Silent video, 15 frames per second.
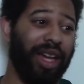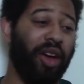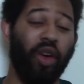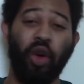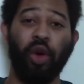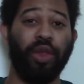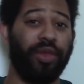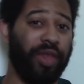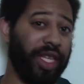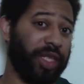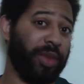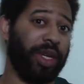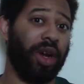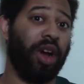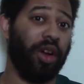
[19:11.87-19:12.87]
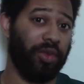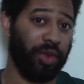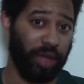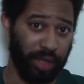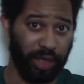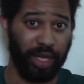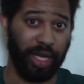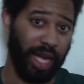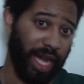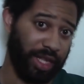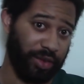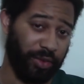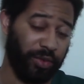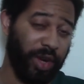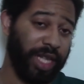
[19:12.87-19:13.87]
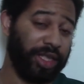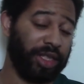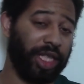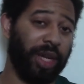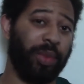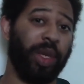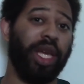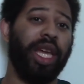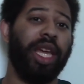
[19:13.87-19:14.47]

all the things men offer under the guise of friendship,